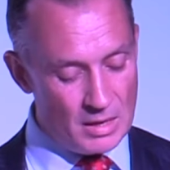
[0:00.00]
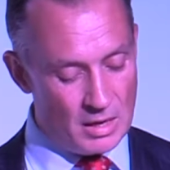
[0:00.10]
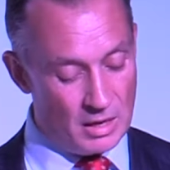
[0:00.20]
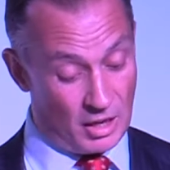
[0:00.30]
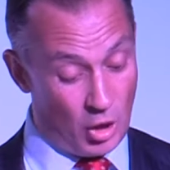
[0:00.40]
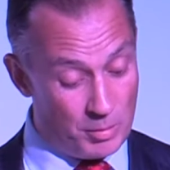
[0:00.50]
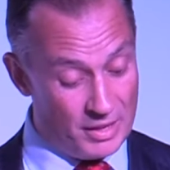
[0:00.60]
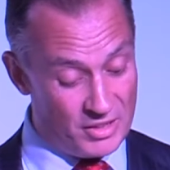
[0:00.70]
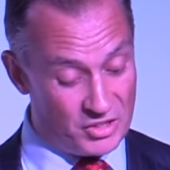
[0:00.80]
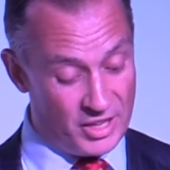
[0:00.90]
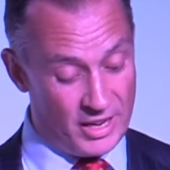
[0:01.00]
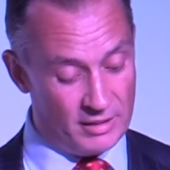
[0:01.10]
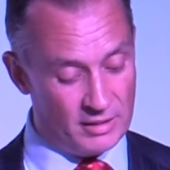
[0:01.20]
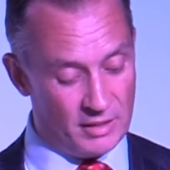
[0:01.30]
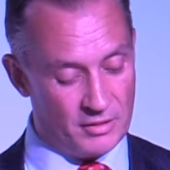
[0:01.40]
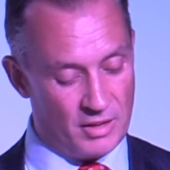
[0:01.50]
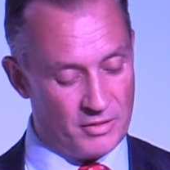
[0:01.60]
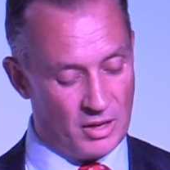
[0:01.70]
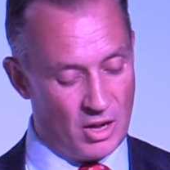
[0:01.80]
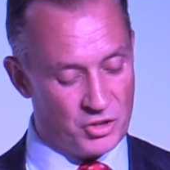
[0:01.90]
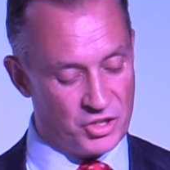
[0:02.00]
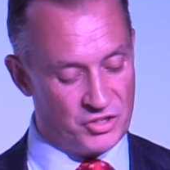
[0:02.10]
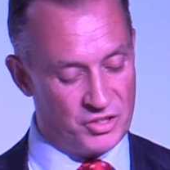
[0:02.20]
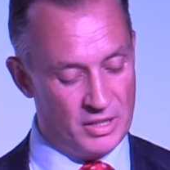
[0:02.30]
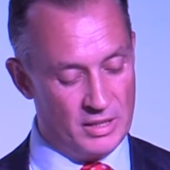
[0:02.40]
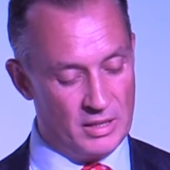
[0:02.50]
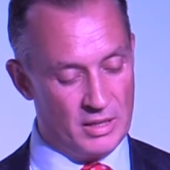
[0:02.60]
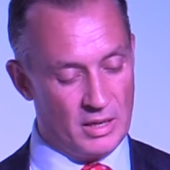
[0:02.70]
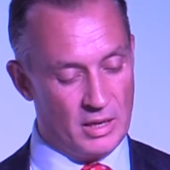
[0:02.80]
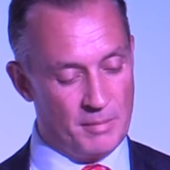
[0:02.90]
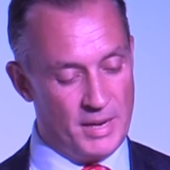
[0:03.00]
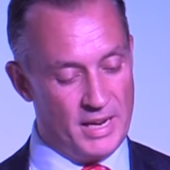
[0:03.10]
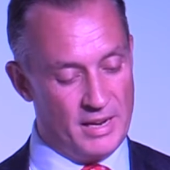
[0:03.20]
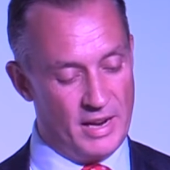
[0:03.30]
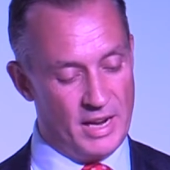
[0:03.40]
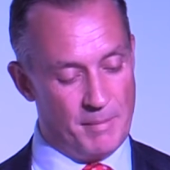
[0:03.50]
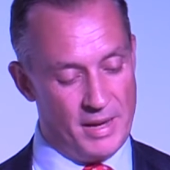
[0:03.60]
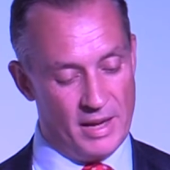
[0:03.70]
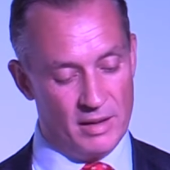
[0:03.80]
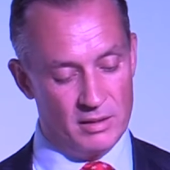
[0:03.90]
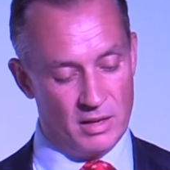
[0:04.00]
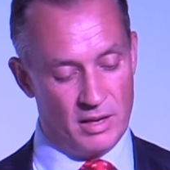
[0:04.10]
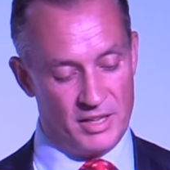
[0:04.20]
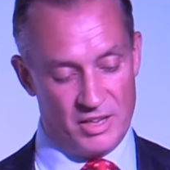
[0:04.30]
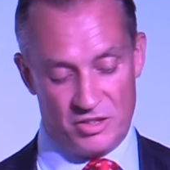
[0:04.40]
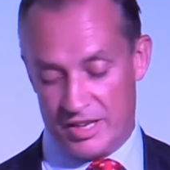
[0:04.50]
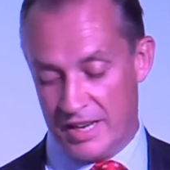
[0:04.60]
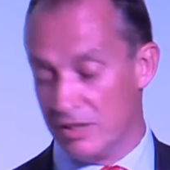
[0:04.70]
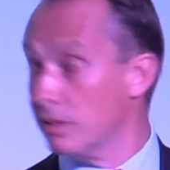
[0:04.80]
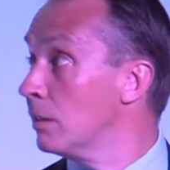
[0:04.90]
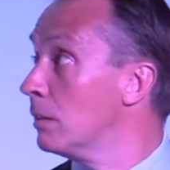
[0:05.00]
globally this year, and the largest in EMEA year to date.